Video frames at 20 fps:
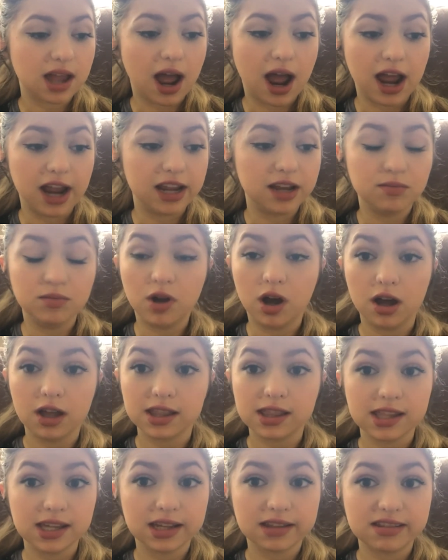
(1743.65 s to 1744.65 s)
I am
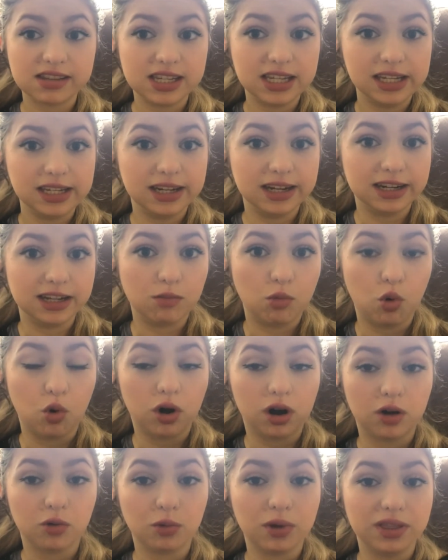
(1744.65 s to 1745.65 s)
not 16
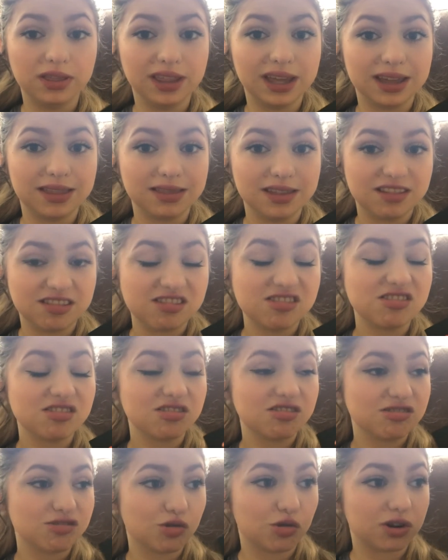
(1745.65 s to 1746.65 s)
anymore when, like, this
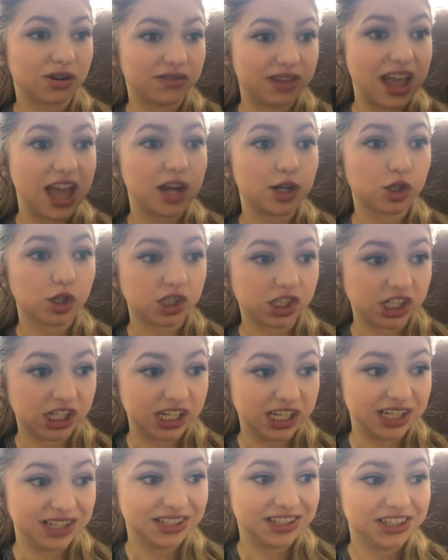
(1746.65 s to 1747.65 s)
sort of
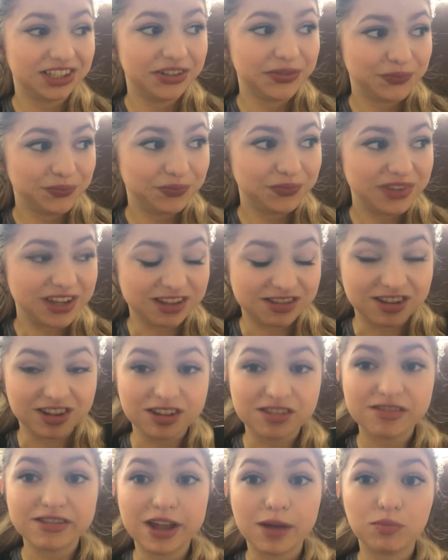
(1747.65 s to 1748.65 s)
energy is
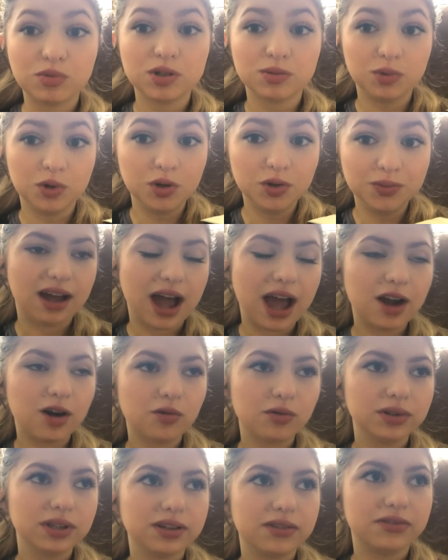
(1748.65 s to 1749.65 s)
acceptable. I
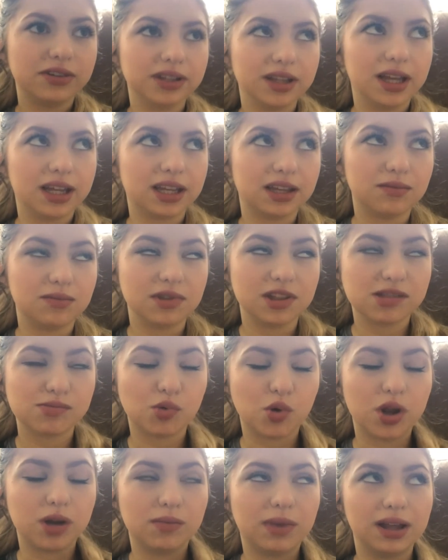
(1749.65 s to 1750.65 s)
don't really feel like in this
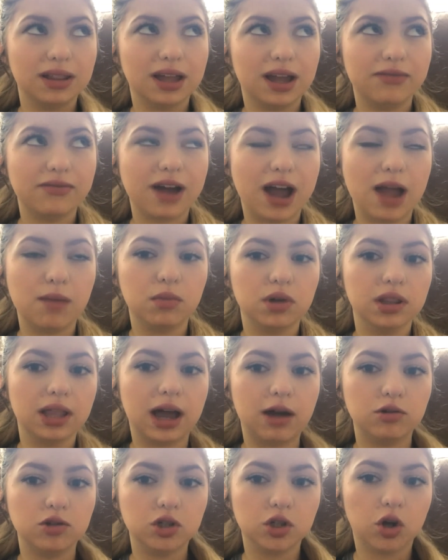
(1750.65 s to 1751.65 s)
point in my life I'm
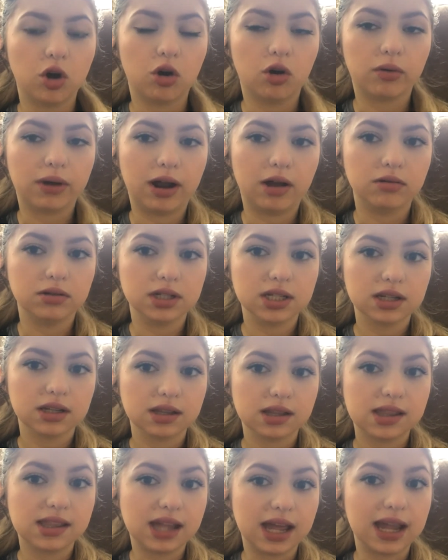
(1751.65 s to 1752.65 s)
allowed to go around
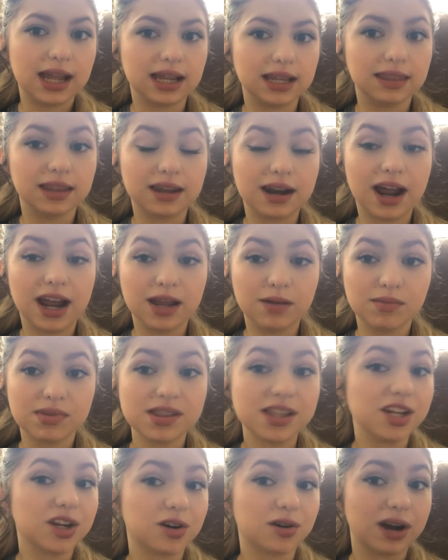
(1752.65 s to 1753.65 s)
saying that I am
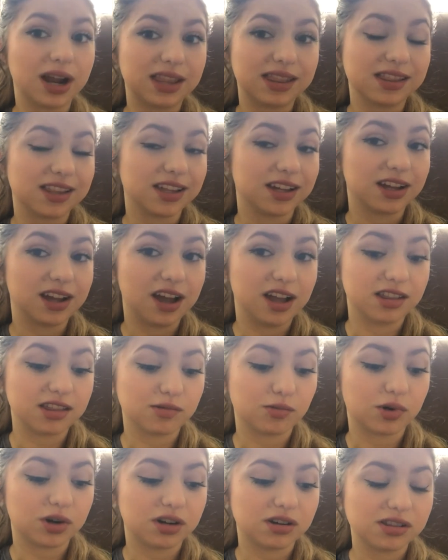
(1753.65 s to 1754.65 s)
cigarettes and
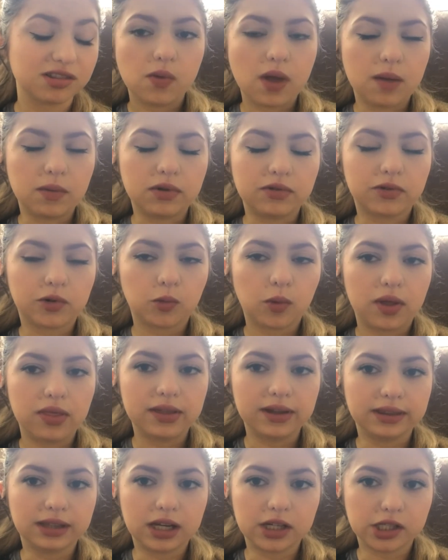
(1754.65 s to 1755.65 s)
cuss words. I mean, for one
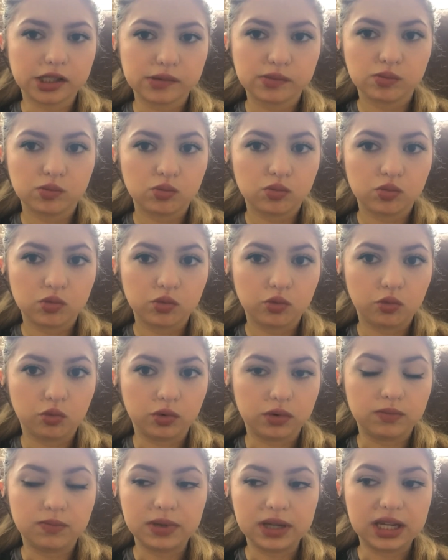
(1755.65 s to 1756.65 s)
thing, that just
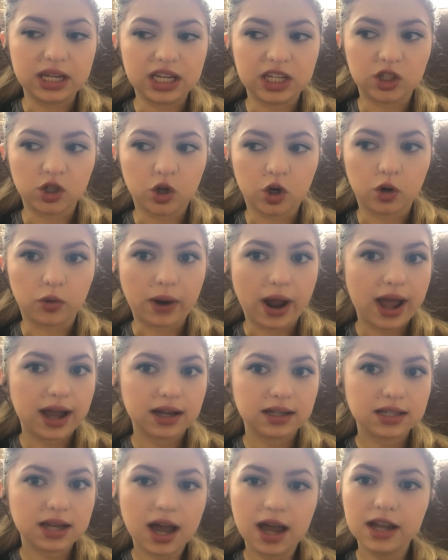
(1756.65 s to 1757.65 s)
would be
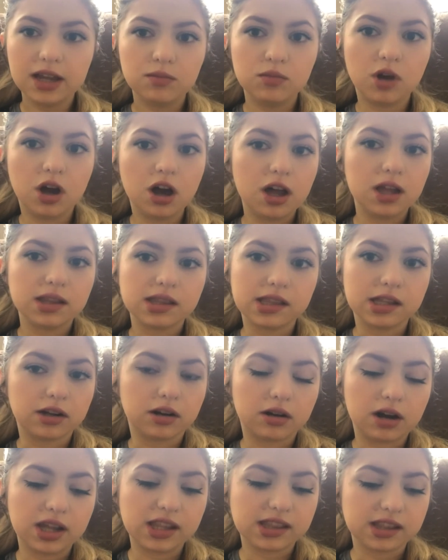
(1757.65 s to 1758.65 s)
incorrect. I am not
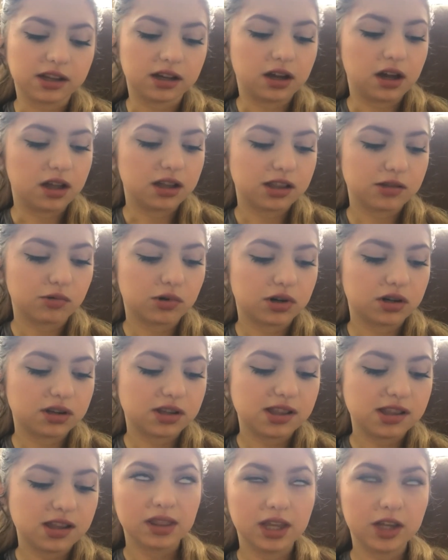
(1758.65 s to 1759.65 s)
cigarettes and cuss
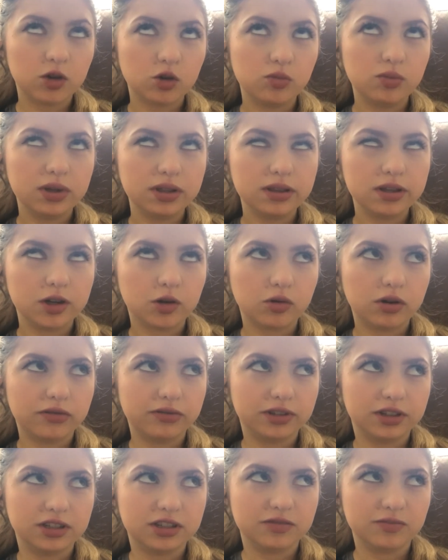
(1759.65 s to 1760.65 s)
words. Like, it would be the
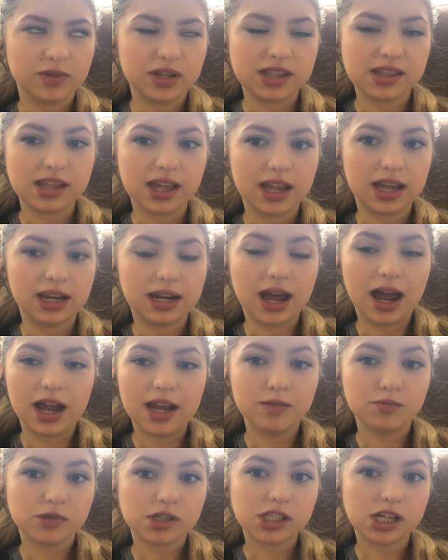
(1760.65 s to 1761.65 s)
equivalent of me saying I
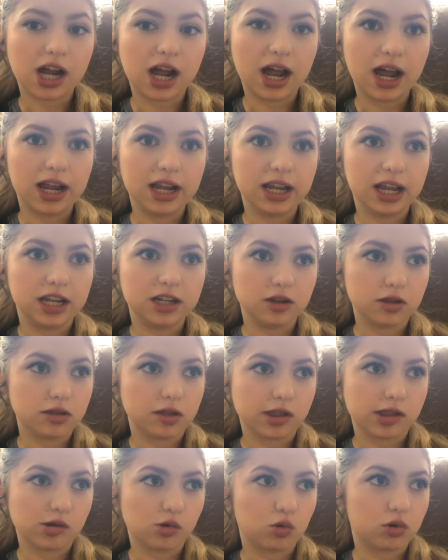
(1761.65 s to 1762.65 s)
am chai and a
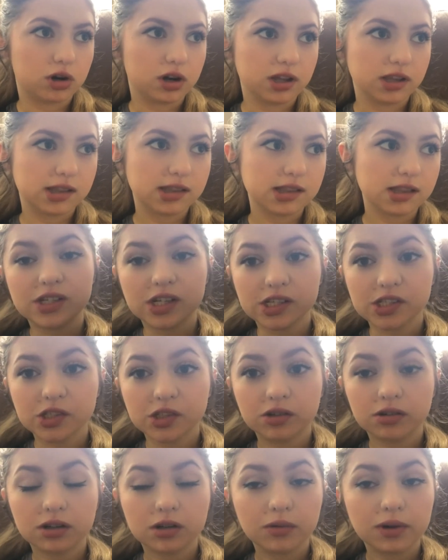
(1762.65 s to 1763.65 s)
thesaurus. Just so
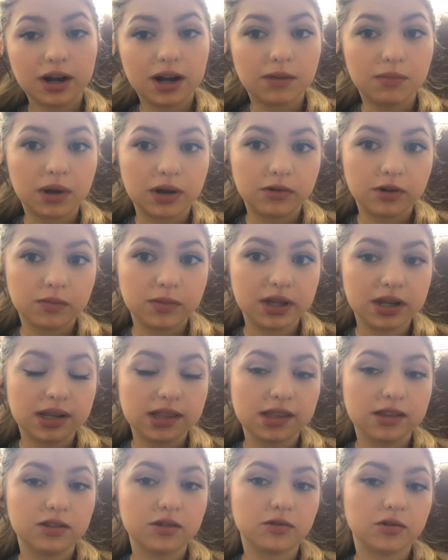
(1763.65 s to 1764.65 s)
you're aware, my roommate
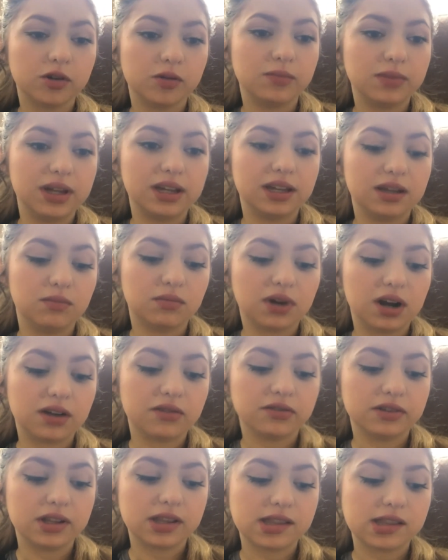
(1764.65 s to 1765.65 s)
is in the room making
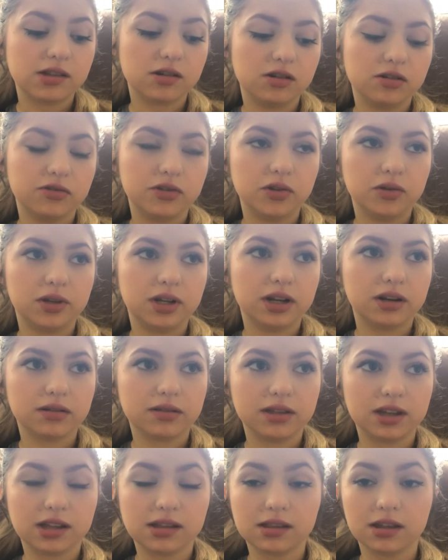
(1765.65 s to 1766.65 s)
breakfast, so if you hear
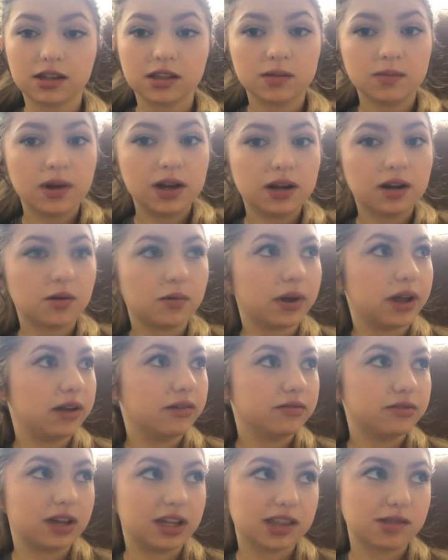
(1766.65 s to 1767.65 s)
things like the
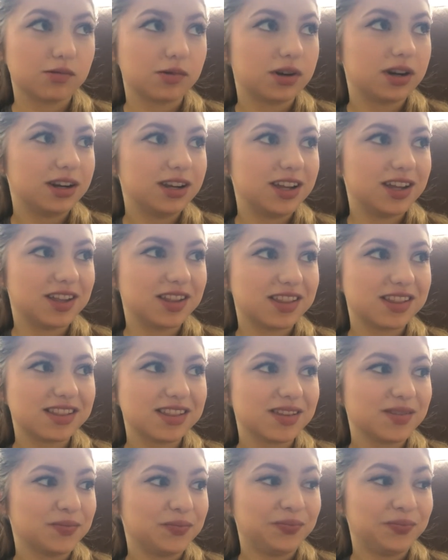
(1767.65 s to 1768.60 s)
microwave, that's what it is.